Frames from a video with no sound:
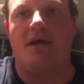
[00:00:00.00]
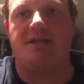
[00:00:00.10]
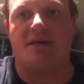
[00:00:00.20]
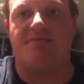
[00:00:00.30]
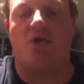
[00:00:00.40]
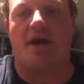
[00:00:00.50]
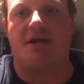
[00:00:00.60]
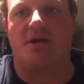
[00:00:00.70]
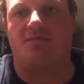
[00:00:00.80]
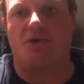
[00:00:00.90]
anytime foreign
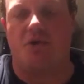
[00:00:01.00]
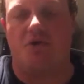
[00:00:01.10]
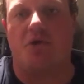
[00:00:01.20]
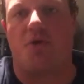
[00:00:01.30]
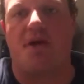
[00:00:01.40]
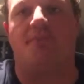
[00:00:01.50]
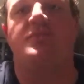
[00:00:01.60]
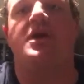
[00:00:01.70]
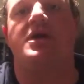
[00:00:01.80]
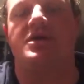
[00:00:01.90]
aid comes to North Korea,
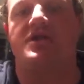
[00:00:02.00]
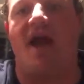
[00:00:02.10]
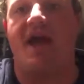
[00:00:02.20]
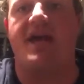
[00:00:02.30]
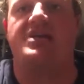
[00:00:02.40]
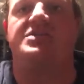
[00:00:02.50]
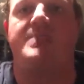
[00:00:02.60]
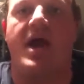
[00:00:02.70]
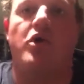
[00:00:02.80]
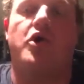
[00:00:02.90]
they
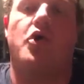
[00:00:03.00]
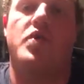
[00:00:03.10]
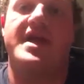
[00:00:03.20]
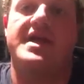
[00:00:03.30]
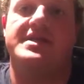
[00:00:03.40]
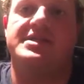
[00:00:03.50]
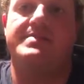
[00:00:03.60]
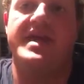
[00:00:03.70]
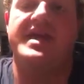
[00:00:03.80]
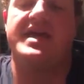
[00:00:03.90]
expel
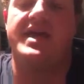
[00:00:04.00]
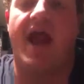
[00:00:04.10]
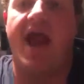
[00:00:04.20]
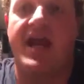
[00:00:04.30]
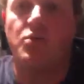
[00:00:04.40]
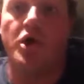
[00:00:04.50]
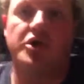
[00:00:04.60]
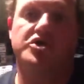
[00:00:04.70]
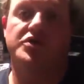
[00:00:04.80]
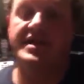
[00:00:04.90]
Korean-speaking aid workers.